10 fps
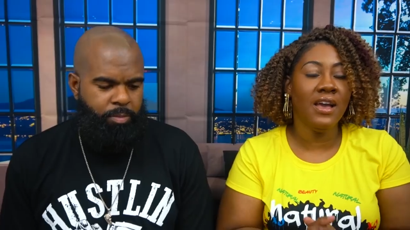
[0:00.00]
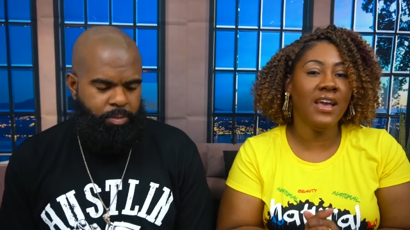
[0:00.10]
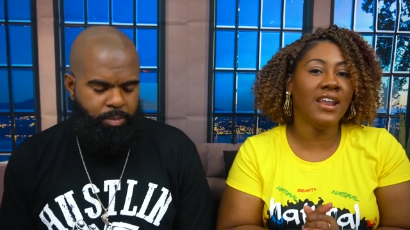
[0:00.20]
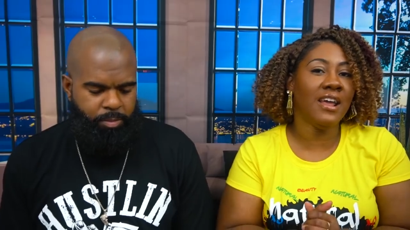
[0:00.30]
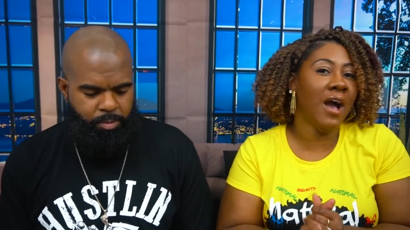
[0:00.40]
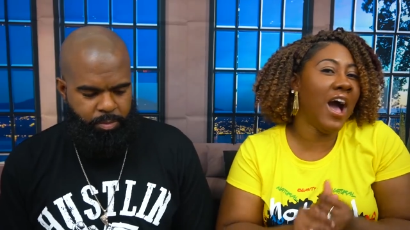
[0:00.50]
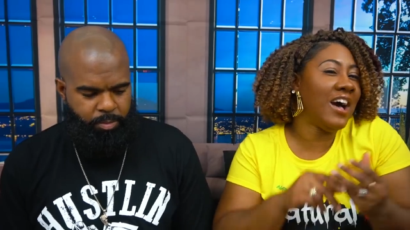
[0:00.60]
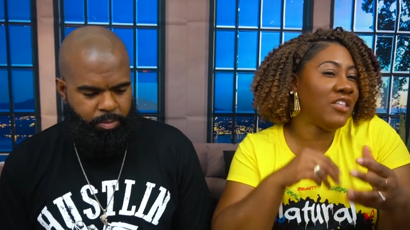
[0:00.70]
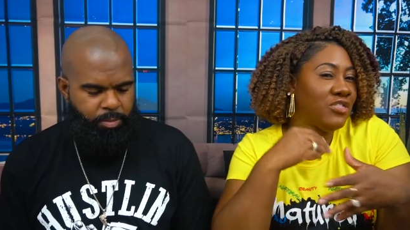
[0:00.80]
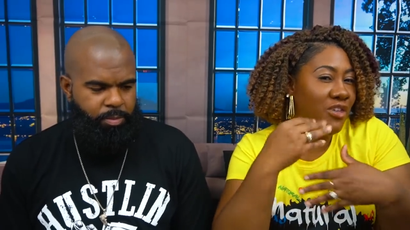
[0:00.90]
Speaker 1: And I,
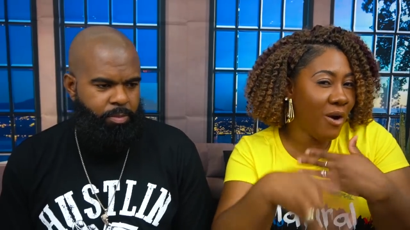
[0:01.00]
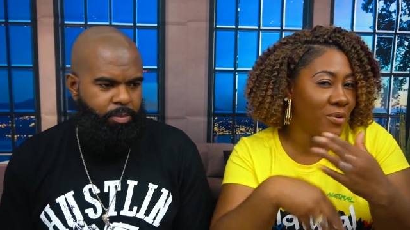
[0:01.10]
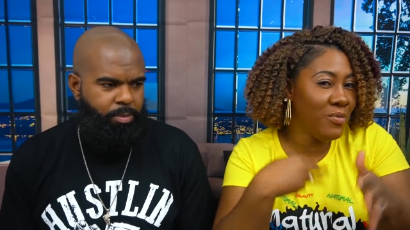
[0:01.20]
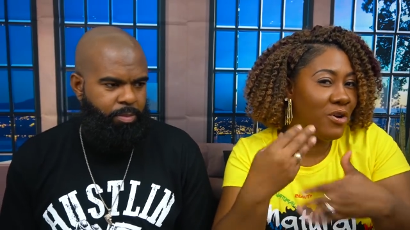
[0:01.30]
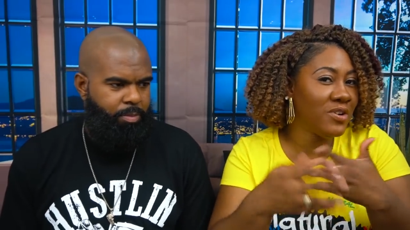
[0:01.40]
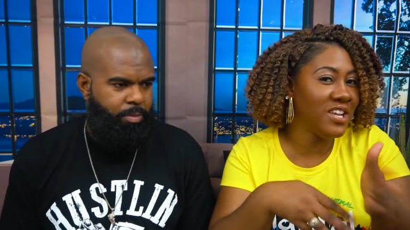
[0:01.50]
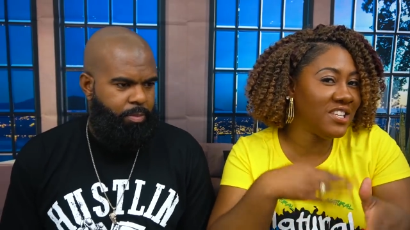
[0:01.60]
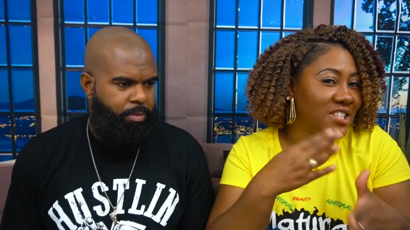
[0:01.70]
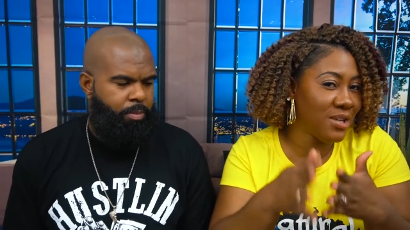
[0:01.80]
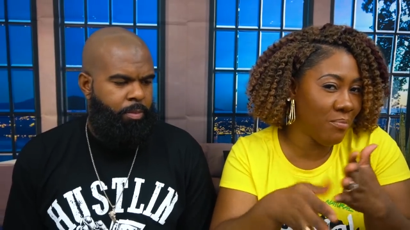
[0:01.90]
I thought we were going to
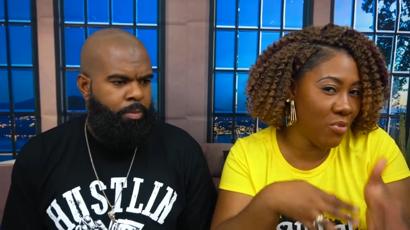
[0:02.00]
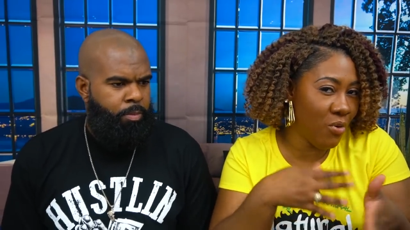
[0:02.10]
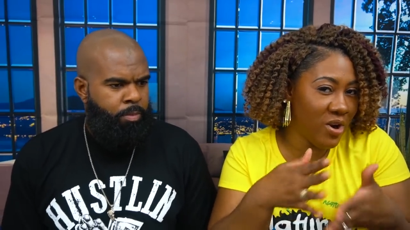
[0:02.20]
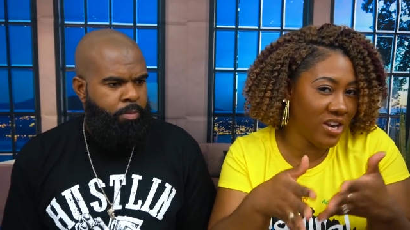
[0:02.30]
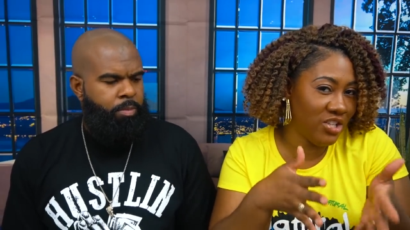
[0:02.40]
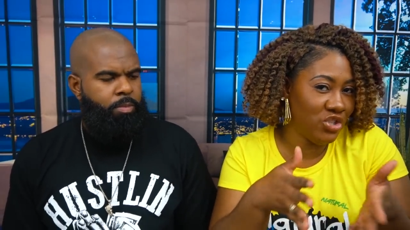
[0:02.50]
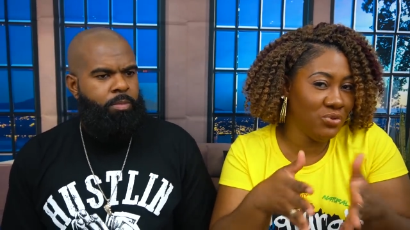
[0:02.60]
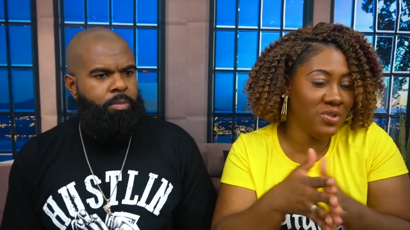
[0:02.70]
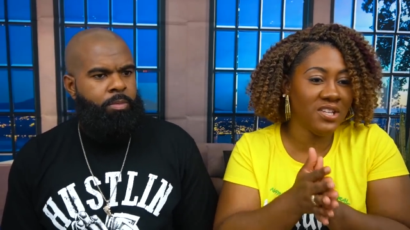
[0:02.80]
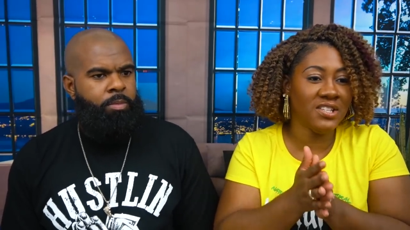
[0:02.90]
get some more
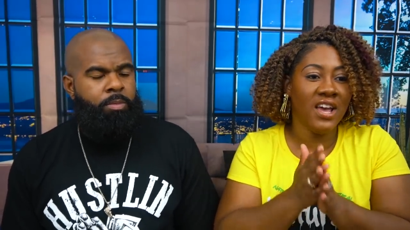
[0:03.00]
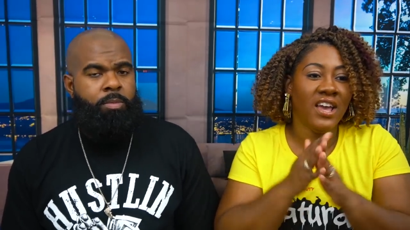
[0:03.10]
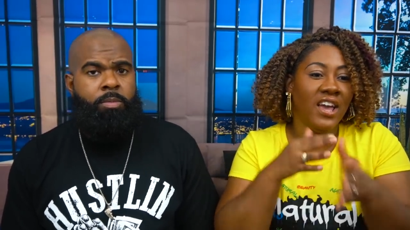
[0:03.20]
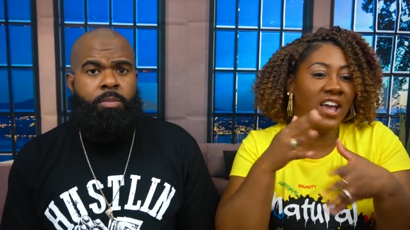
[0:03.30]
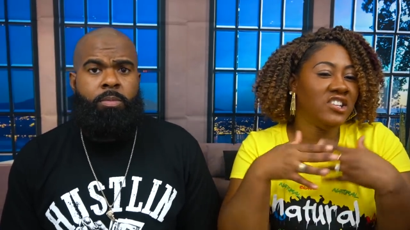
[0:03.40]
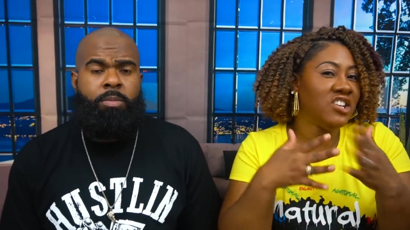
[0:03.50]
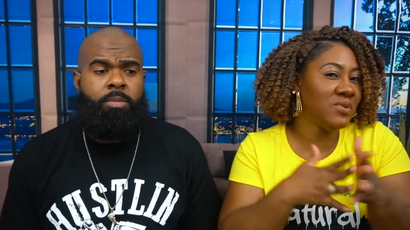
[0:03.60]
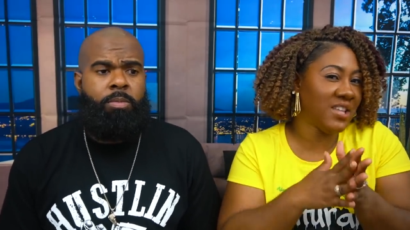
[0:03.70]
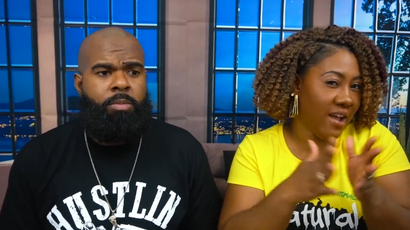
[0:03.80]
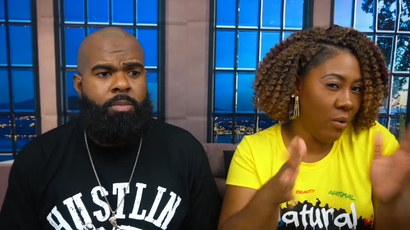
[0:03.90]
into this. And AJ
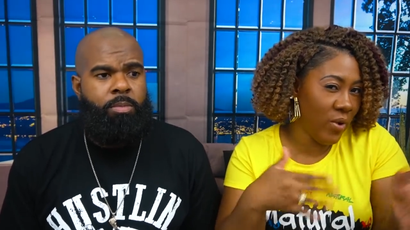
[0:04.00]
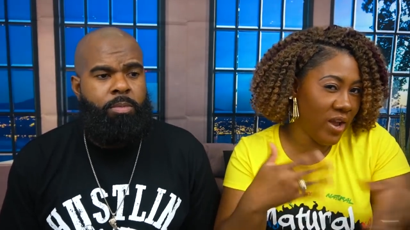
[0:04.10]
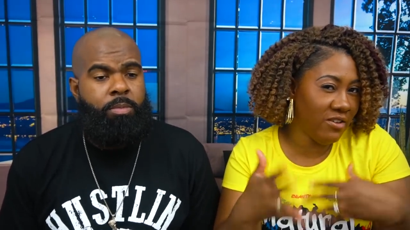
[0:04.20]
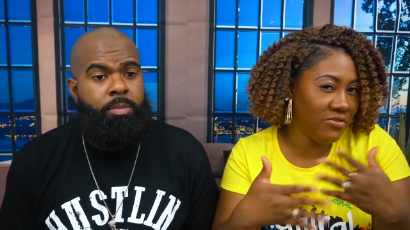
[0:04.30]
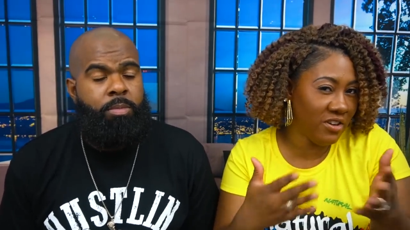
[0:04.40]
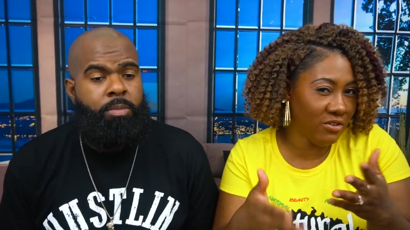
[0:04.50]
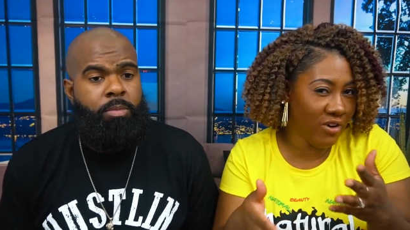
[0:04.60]
was like, I'm waiting for the